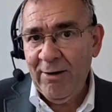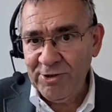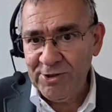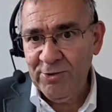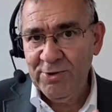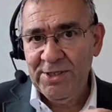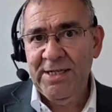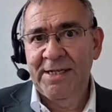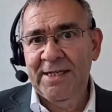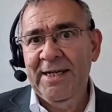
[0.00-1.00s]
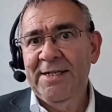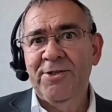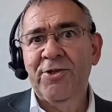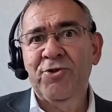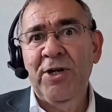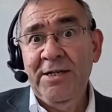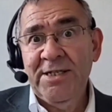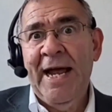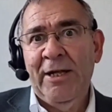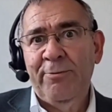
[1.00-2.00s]
Our resources are dedicated
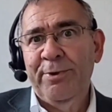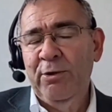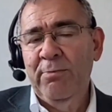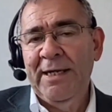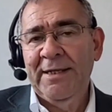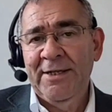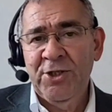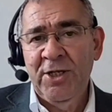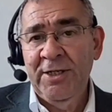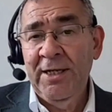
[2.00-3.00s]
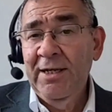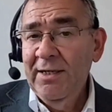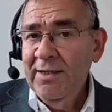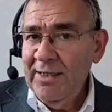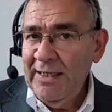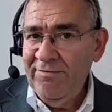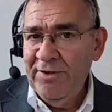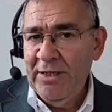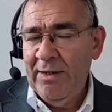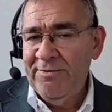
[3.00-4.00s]
to helping you make that journey.
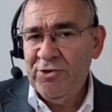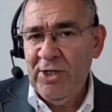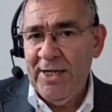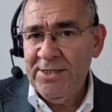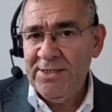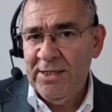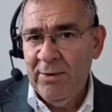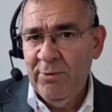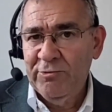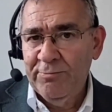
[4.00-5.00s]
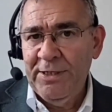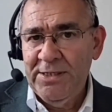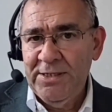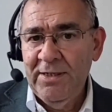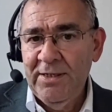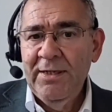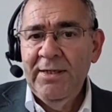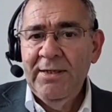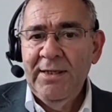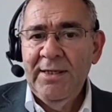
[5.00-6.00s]
Even though I've stressed, and I will repeat it,
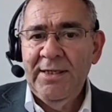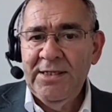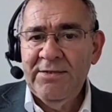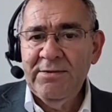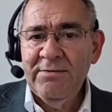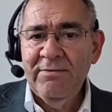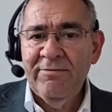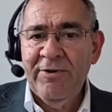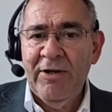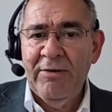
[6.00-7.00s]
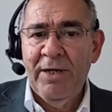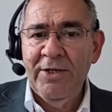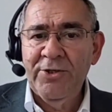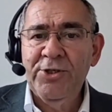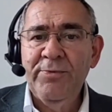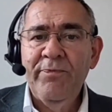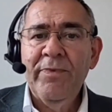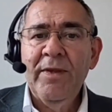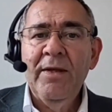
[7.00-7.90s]
it is very much